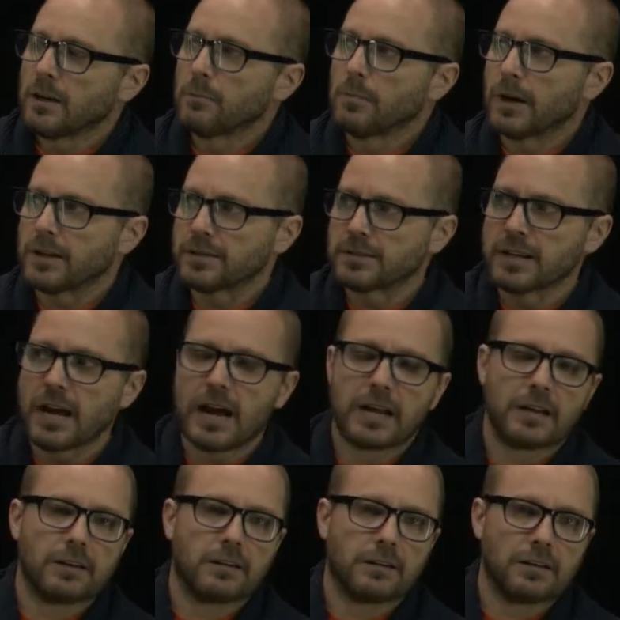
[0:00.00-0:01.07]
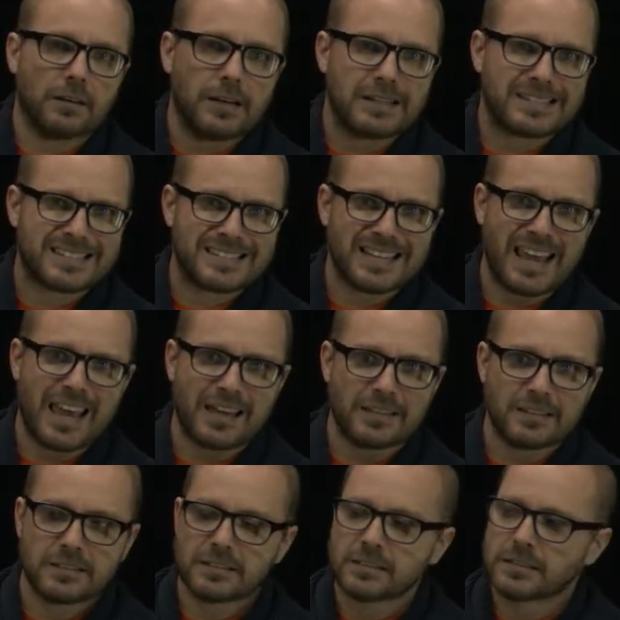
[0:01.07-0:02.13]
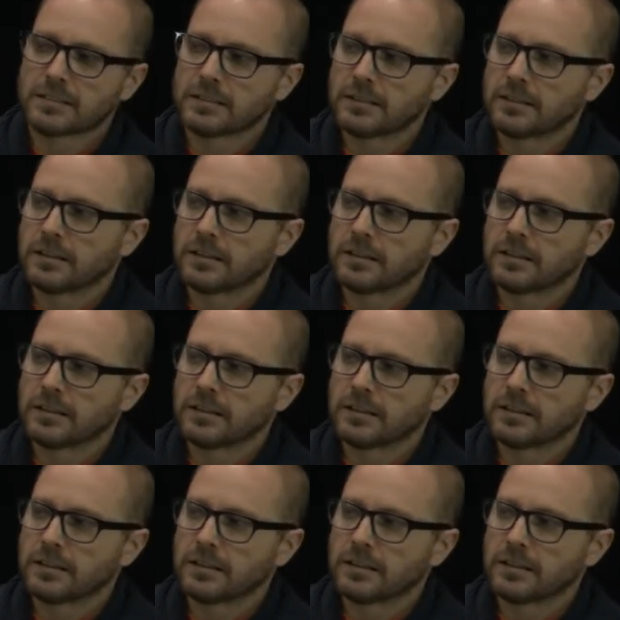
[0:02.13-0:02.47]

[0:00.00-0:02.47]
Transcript: but is not assessed,